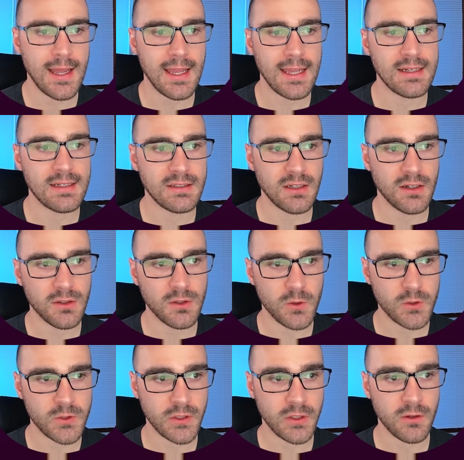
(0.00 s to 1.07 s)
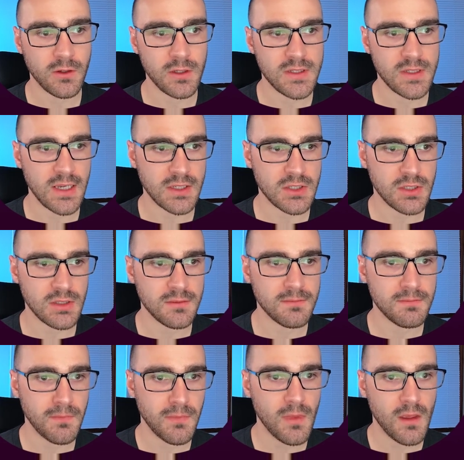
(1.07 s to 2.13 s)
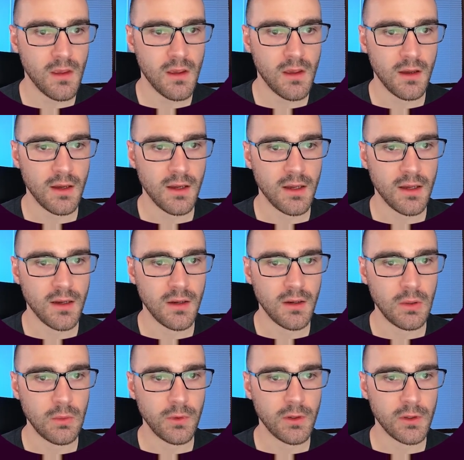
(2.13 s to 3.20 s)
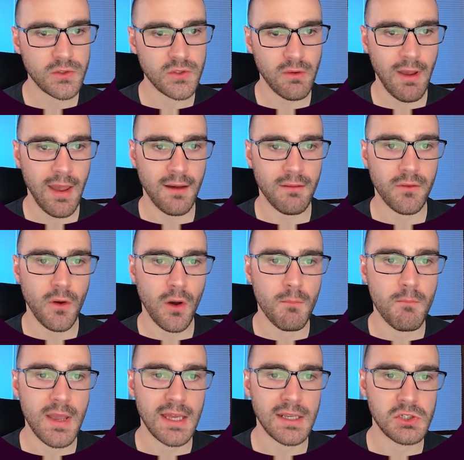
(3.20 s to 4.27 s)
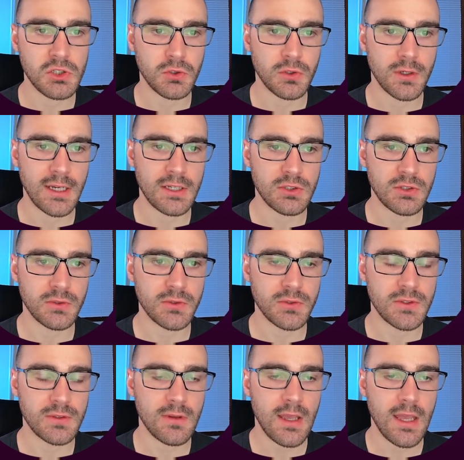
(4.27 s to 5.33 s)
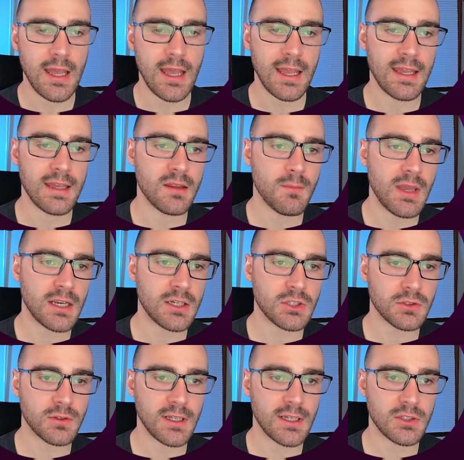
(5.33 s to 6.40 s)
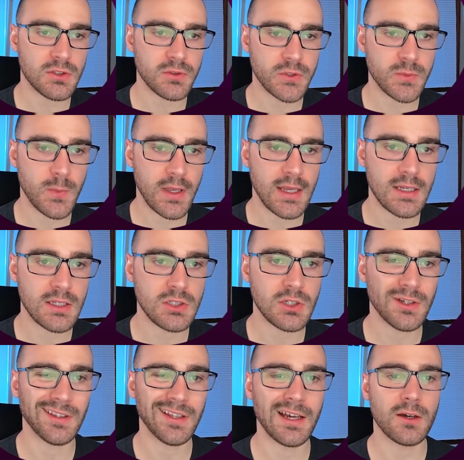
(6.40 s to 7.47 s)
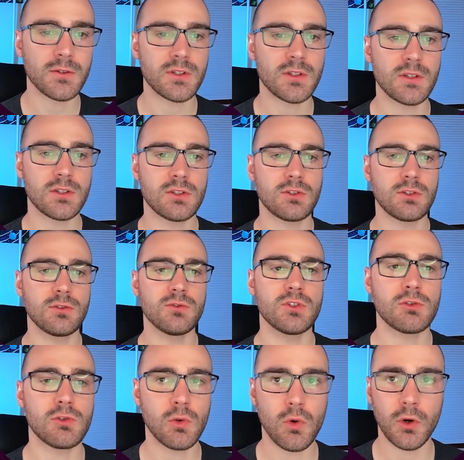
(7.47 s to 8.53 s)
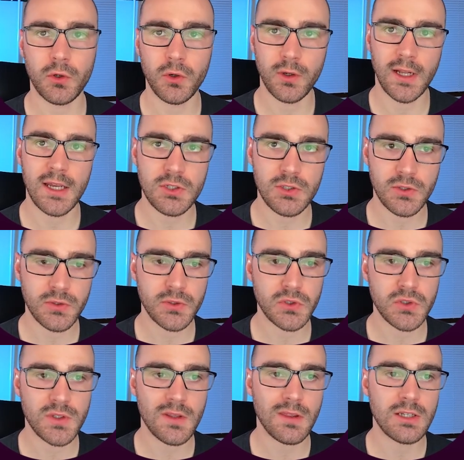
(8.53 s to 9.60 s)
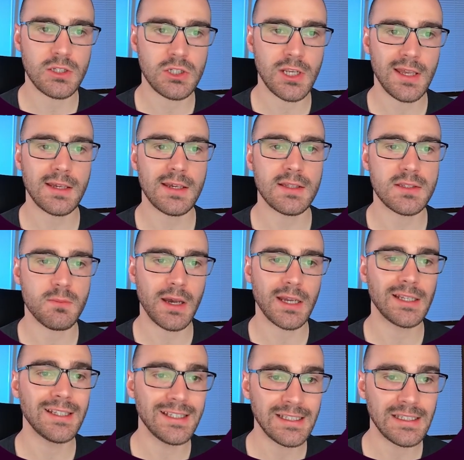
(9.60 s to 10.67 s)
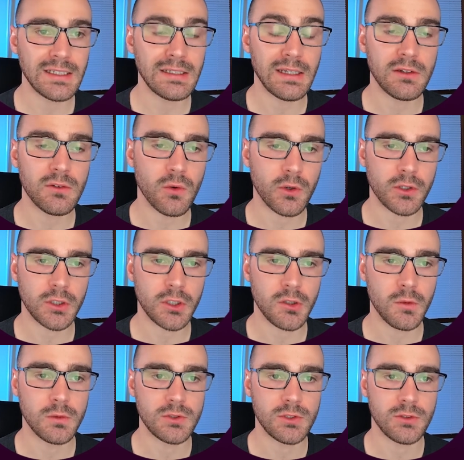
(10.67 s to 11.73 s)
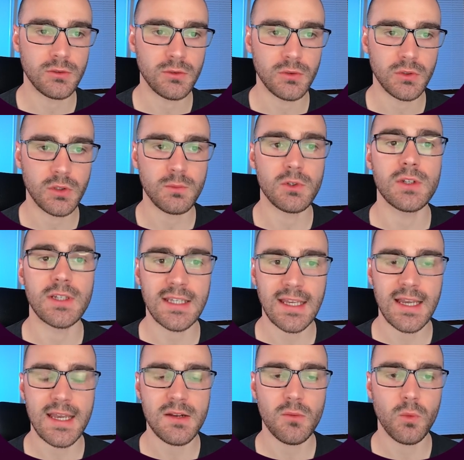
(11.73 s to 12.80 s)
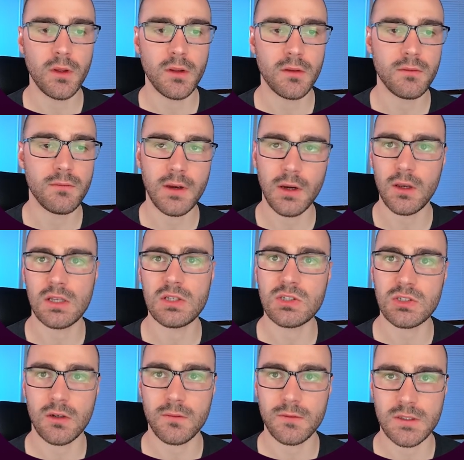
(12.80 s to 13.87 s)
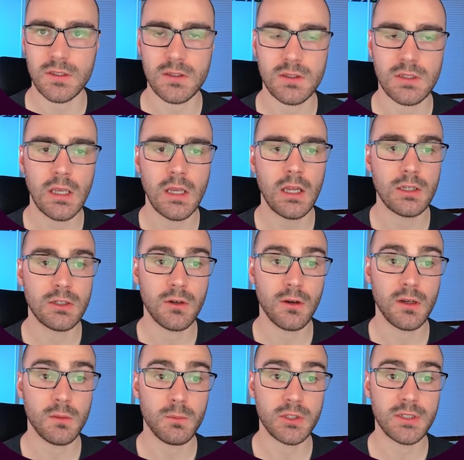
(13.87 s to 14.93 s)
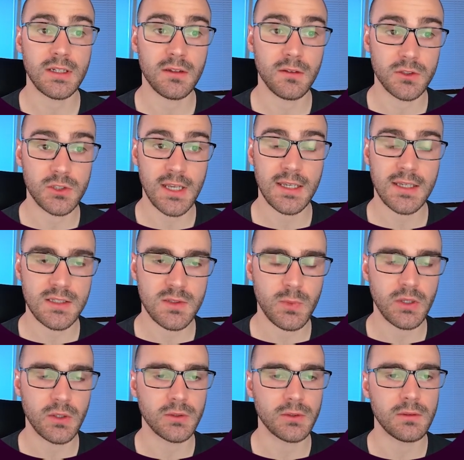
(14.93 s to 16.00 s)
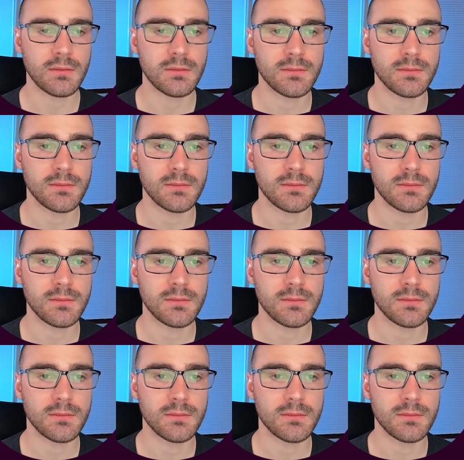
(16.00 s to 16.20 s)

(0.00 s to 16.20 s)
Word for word: and under the security section, uh, we also have Manage Credentials. And the Manage Credentials page allows us to store credentials that Jenkins might need in order co- to communicate with various services during a particular Jenkins build.